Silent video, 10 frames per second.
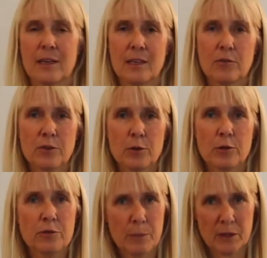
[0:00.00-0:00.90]
If
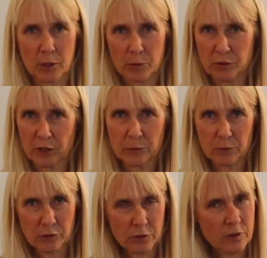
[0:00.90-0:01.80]
you're familiar with Jan
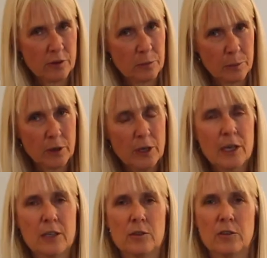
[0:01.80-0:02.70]
Richardson's book
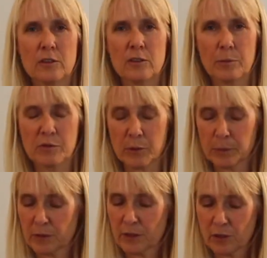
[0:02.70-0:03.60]
and using some of her
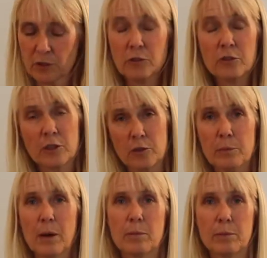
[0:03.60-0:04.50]
procedures,
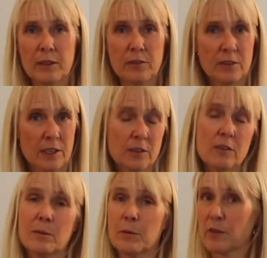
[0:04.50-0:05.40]
you've probably seen
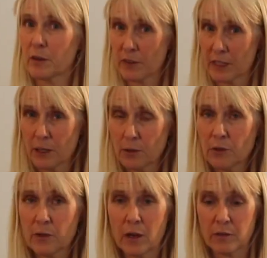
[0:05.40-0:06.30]
some of our
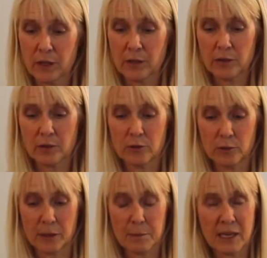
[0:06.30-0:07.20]
videos of us
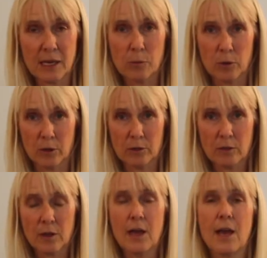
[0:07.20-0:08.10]
doing making
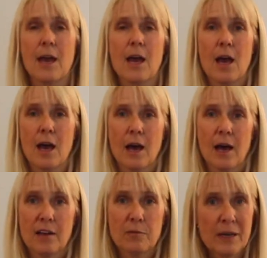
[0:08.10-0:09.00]
words.
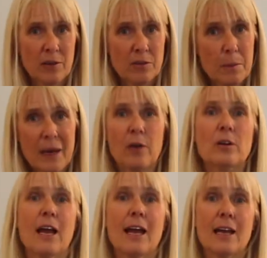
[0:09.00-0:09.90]
I've been out and
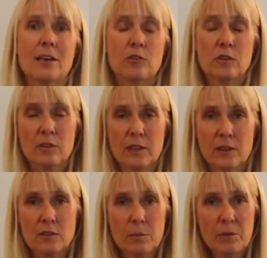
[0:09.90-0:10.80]
about and just
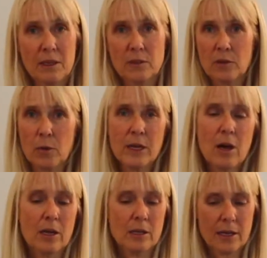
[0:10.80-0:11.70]
seeing some things going
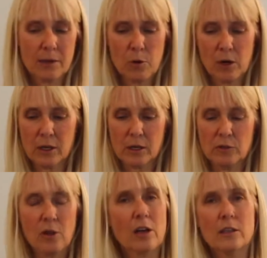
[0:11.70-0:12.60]
on, and I want to
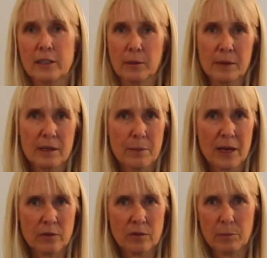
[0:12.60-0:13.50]
talk a little bit
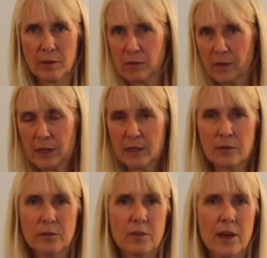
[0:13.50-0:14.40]
about some of the
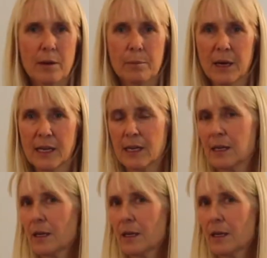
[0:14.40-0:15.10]
things that might